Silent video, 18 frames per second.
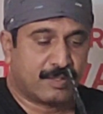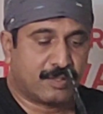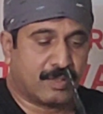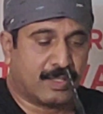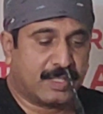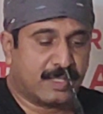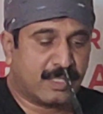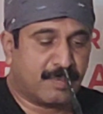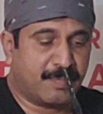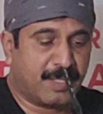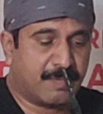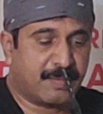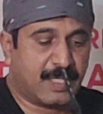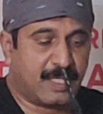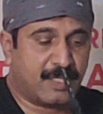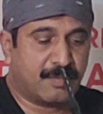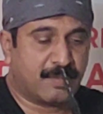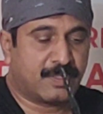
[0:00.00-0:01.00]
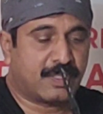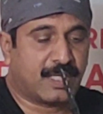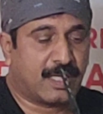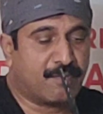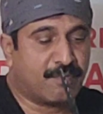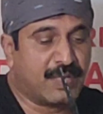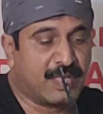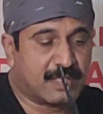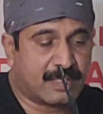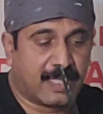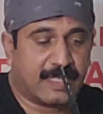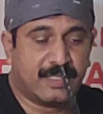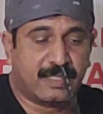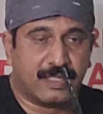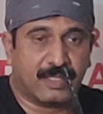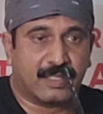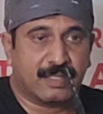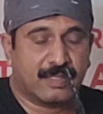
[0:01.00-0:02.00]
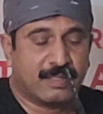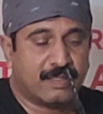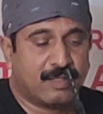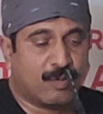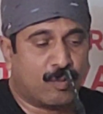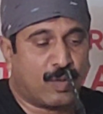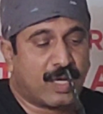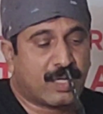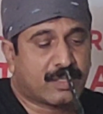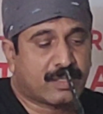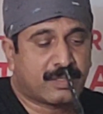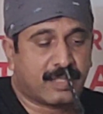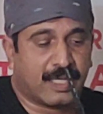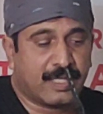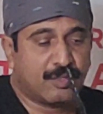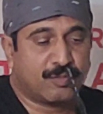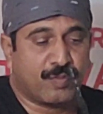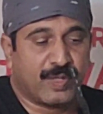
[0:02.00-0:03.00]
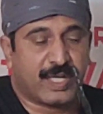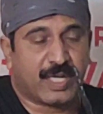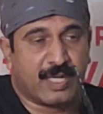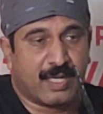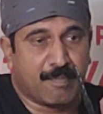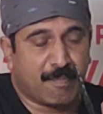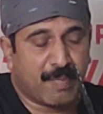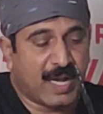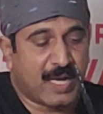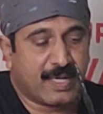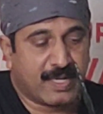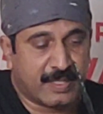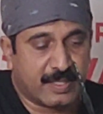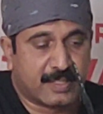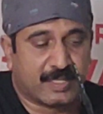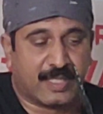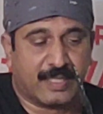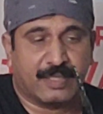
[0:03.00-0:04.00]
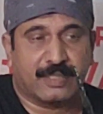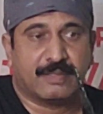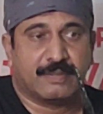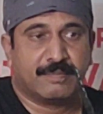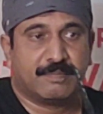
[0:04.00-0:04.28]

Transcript: So this is a minimal invasive, and we'll size it. What size we can implant inside.